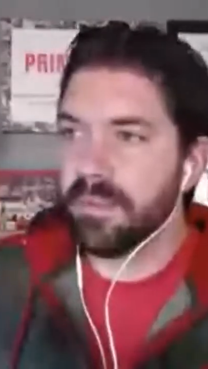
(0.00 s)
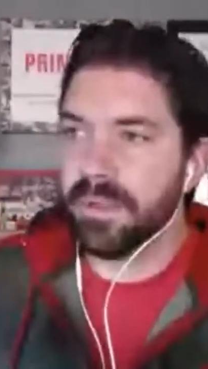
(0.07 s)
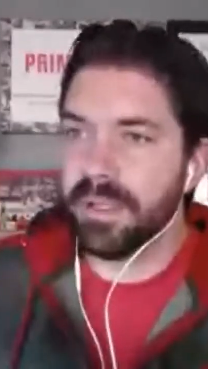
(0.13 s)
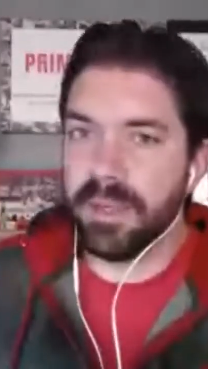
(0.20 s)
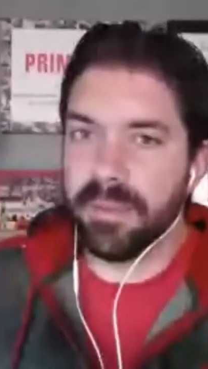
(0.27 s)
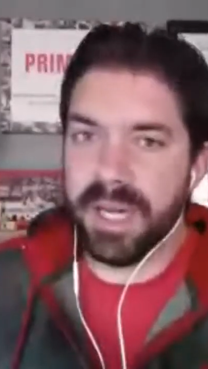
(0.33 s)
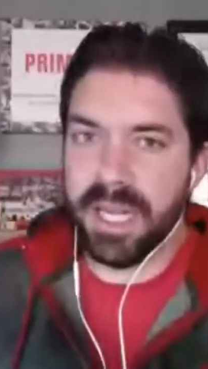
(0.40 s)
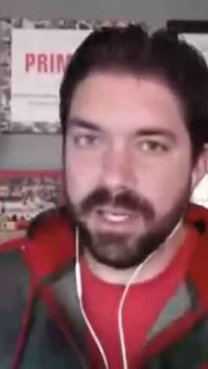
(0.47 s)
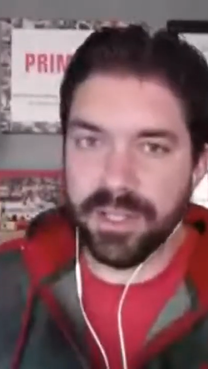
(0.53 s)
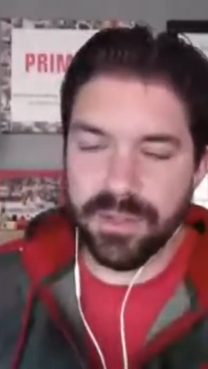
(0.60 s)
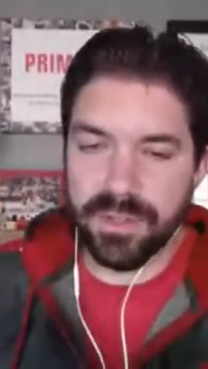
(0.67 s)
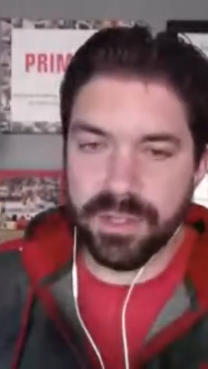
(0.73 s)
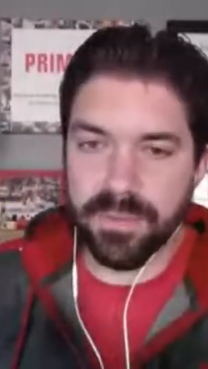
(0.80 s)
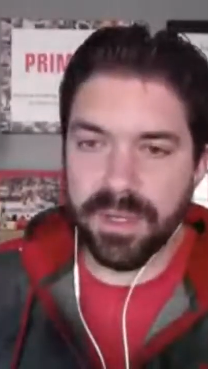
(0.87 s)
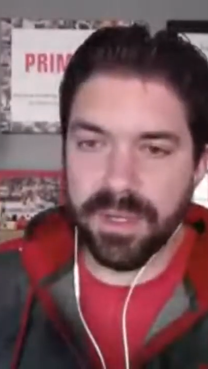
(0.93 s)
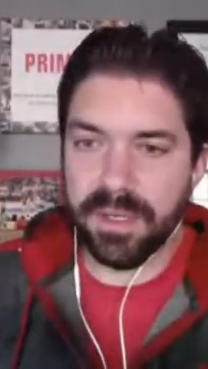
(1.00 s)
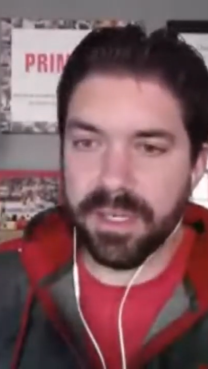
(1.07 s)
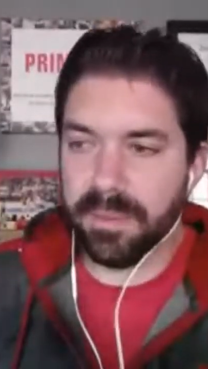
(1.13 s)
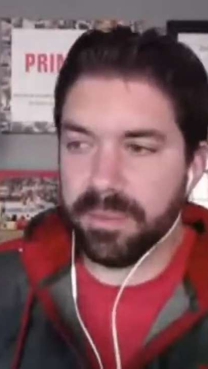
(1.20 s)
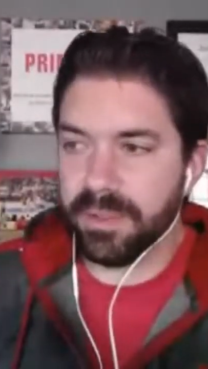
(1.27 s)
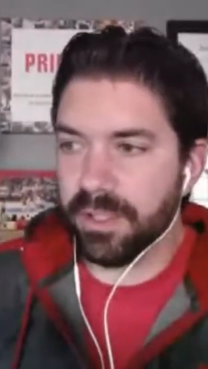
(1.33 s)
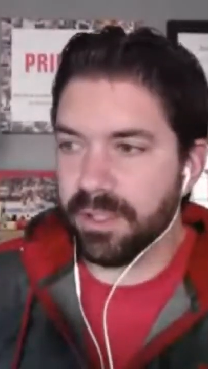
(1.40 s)
But Andrew submitted a
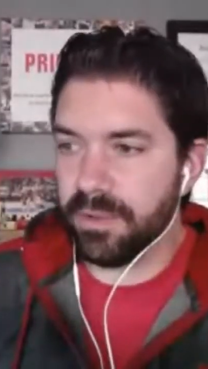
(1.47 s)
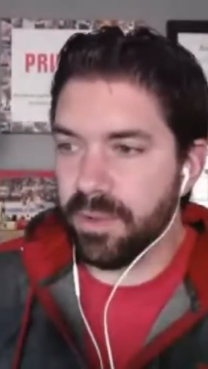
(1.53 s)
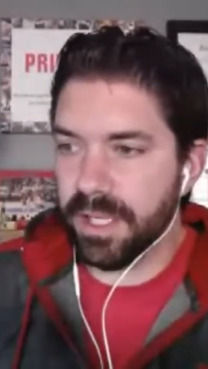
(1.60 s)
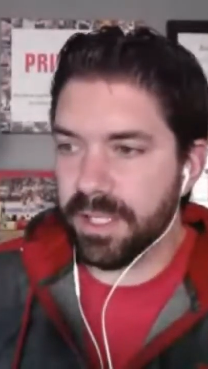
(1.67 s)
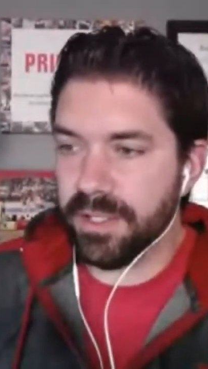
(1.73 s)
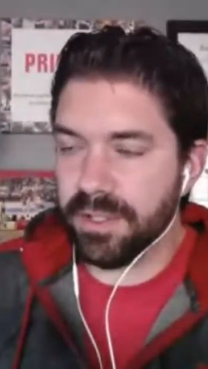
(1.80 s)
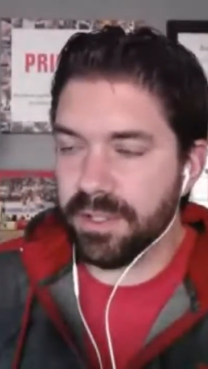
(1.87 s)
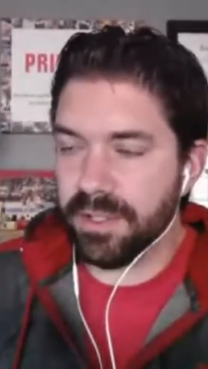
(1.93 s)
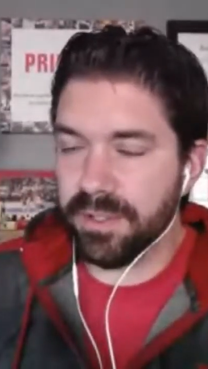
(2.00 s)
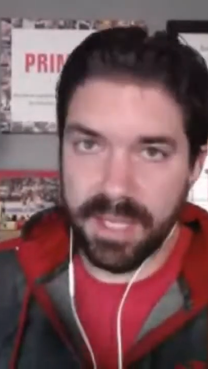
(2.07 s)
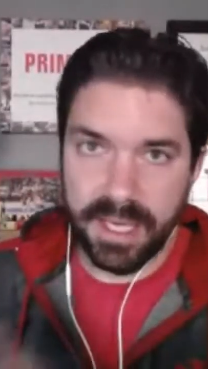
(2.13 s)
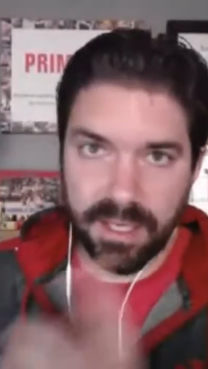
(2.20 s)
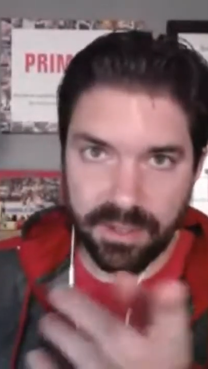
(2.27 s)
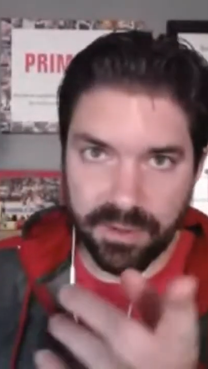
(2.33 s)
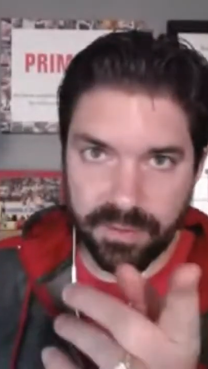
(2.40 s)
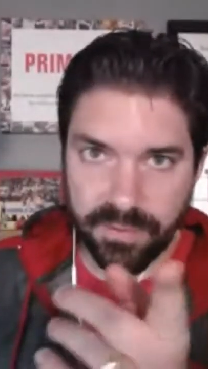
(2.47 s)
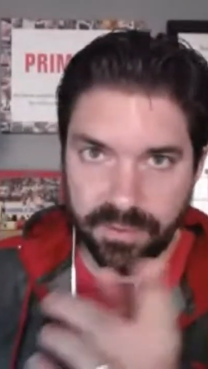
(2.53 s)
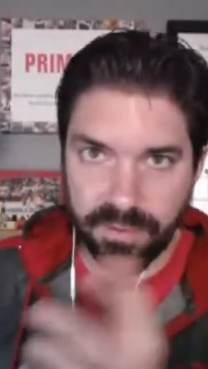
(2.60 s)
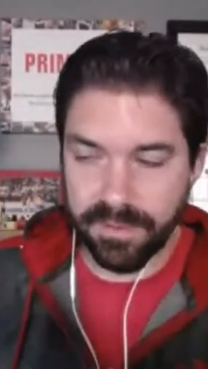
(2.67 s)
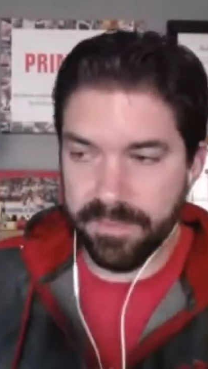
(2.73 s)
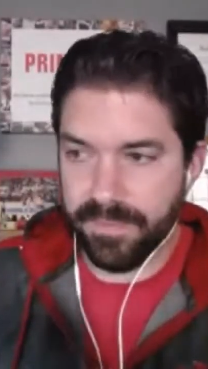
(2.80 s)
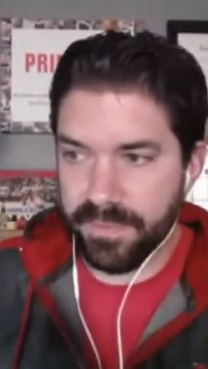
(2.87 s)
couple of good questions. Thank you
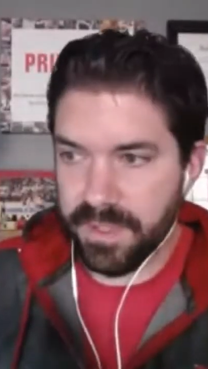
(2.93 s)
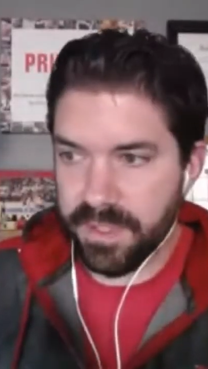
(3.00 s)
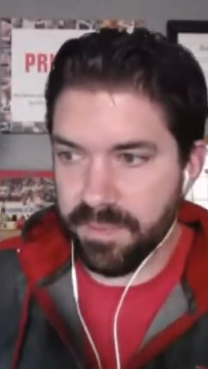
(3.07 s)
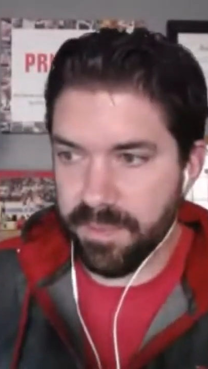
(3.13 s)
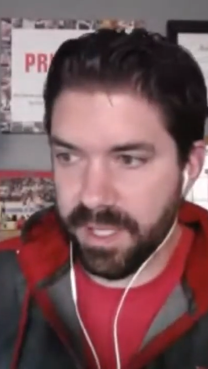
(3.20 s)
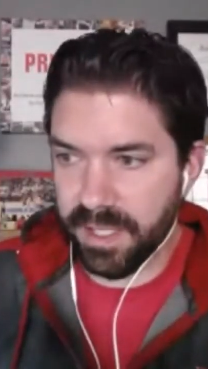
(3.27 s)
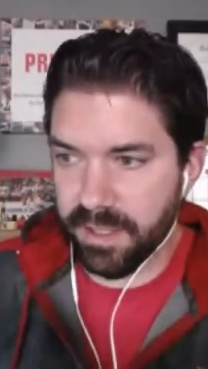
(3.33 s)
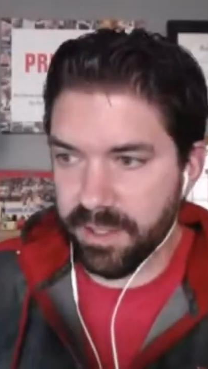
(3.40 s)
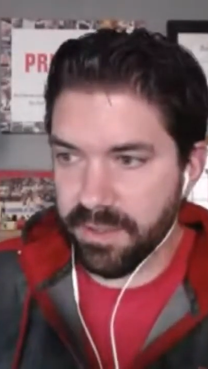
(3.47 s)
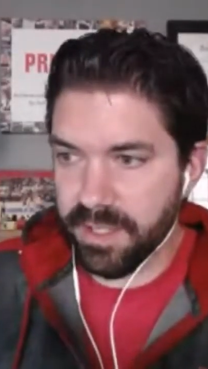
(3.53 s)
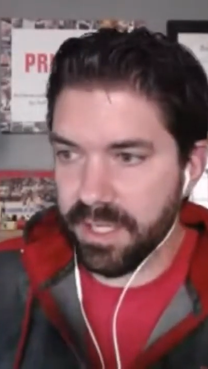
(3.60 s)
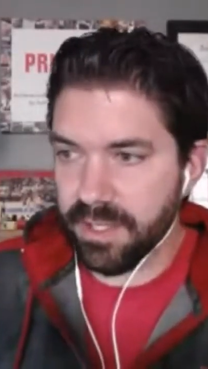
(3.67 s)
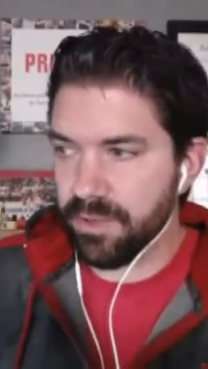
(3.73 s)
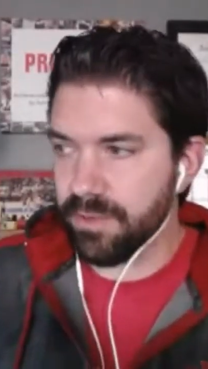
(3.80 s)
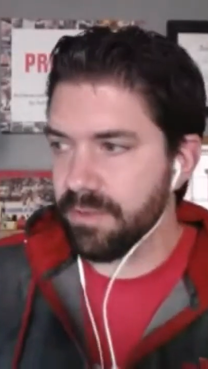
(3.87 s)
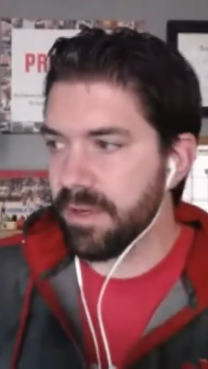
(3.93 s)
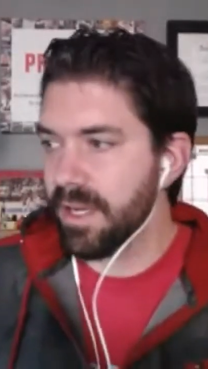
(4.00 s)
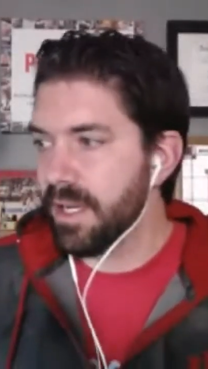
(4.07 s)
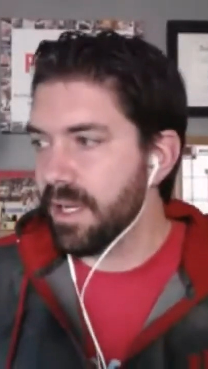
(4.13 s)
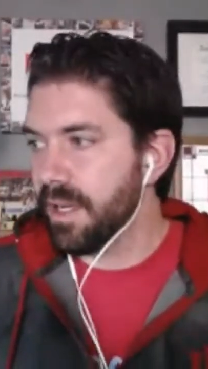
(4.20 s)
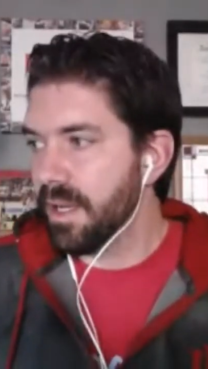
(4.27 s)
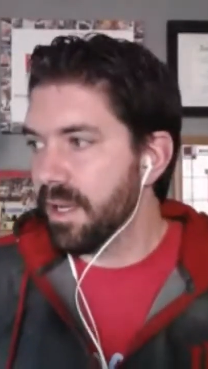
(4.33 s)
for submitting those, Andrew.
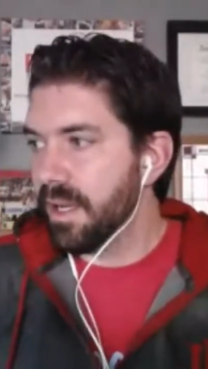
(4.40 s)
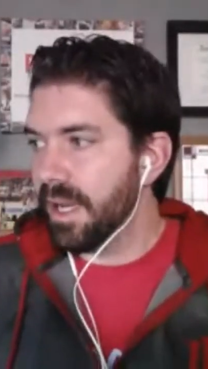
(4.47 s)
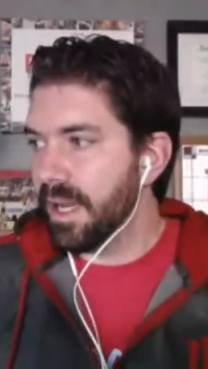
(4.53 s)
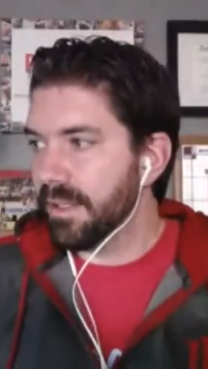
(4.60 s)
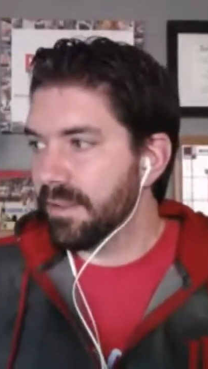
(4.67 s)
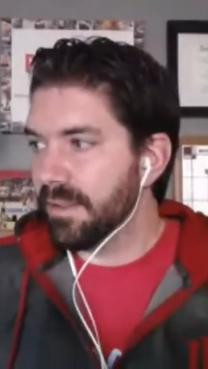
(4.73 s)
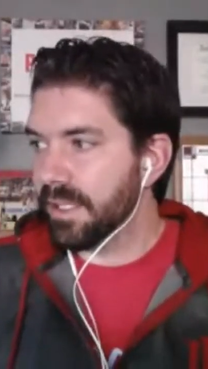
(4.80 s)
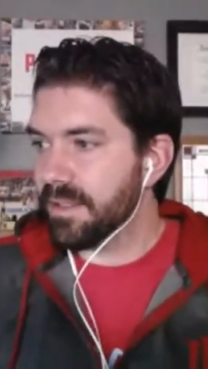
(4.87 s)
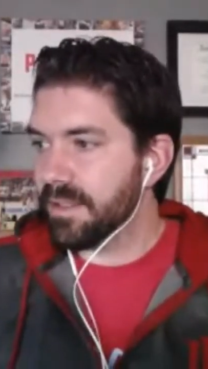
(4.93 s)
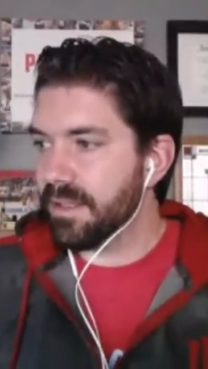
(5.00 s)
And let's